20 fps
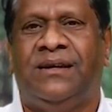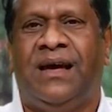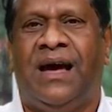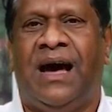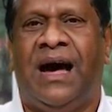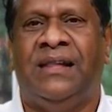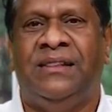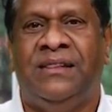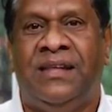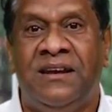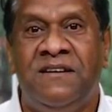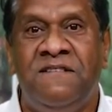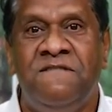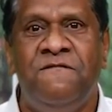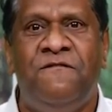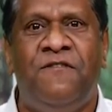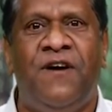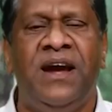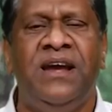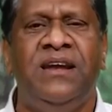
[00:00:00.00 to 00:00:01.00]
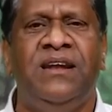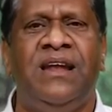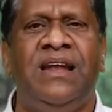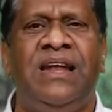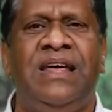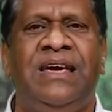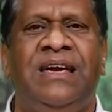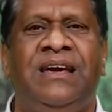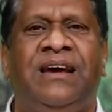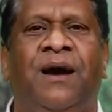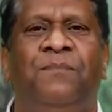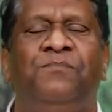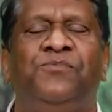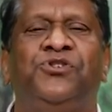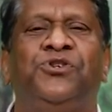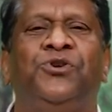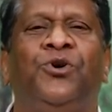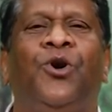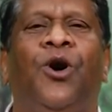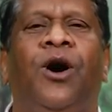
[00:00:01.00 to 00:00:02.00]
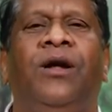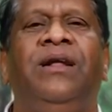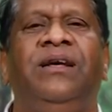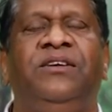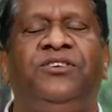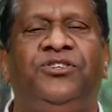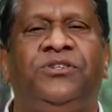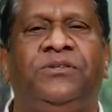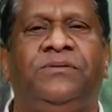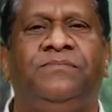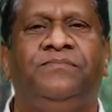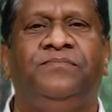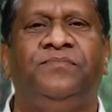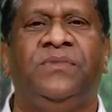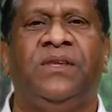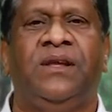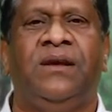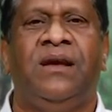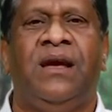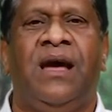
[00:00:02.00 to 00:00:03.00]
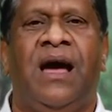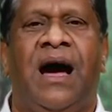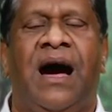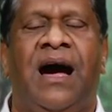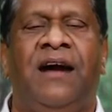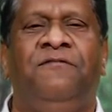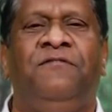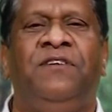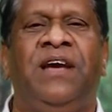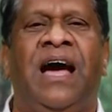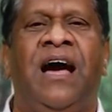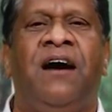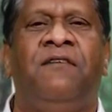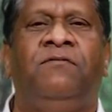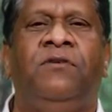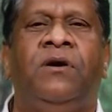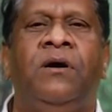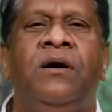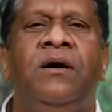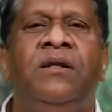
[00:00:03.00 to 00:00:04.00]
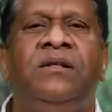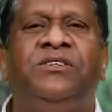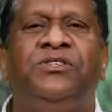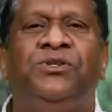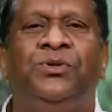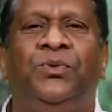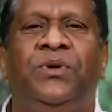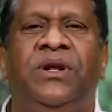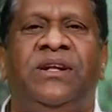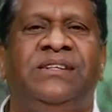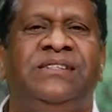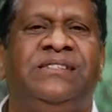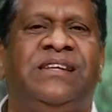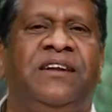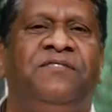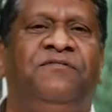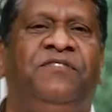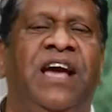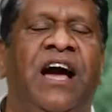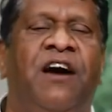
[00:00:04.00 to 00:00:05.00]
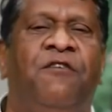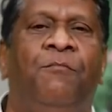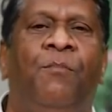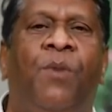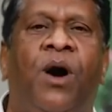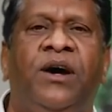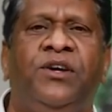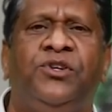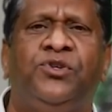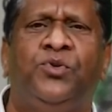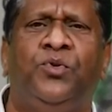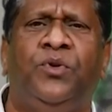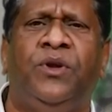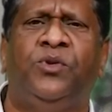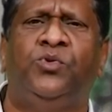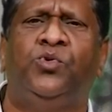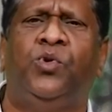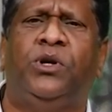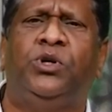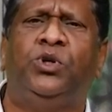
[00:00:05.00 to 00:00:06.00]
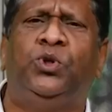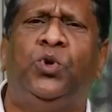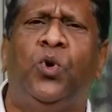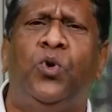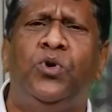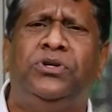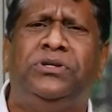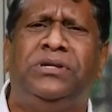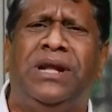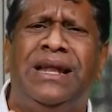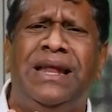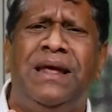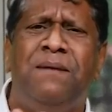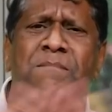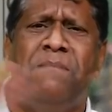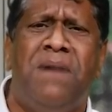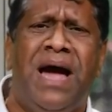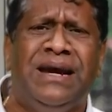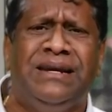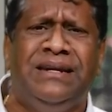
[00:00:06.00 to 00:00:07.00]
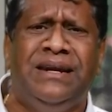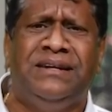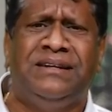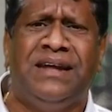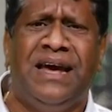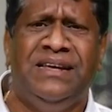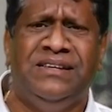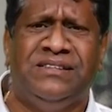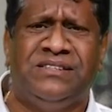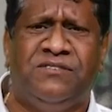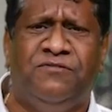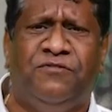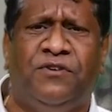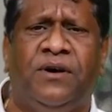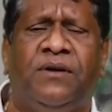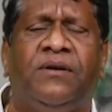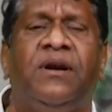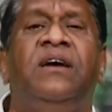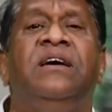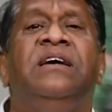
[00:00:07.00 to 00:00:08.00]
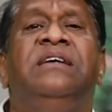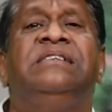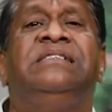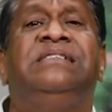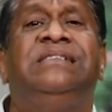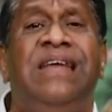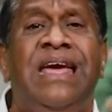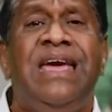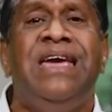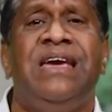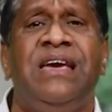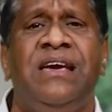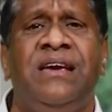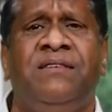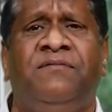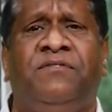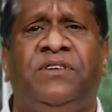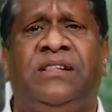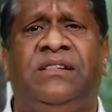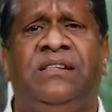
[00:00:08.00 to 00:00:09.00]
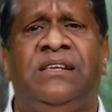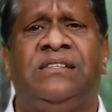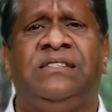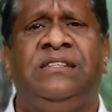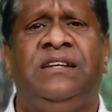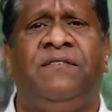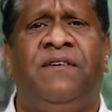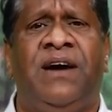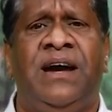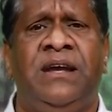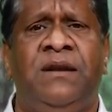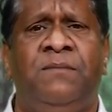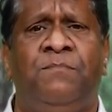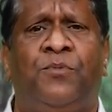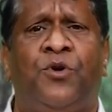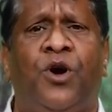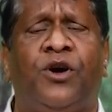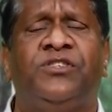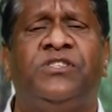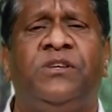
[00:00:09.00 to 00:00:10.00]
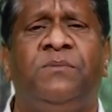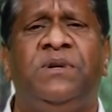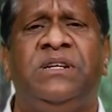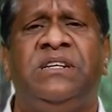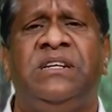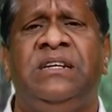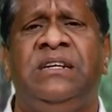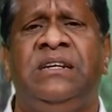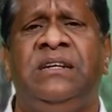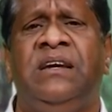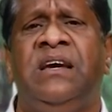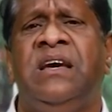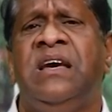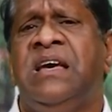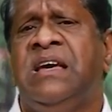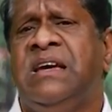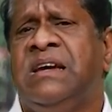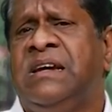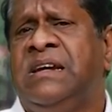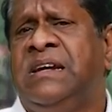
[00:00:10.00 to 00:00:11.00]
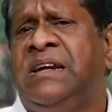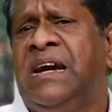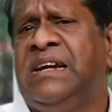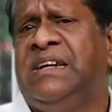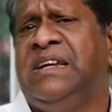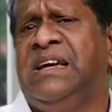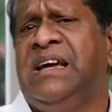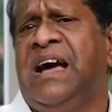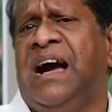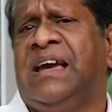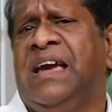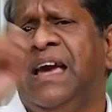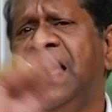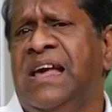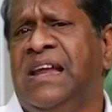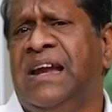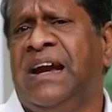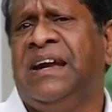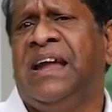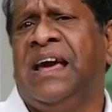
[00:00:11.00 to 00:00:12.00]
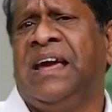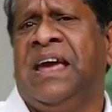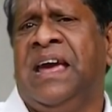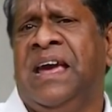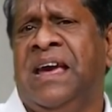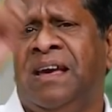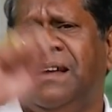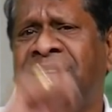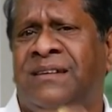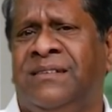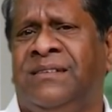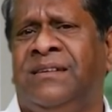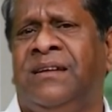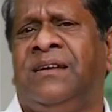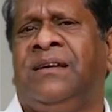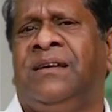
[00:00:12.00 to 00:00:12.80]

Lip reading: And then finally he comes to college. And we have girl students and we have boy students who are totally magnetized for staying with this divine proximity, getting again and again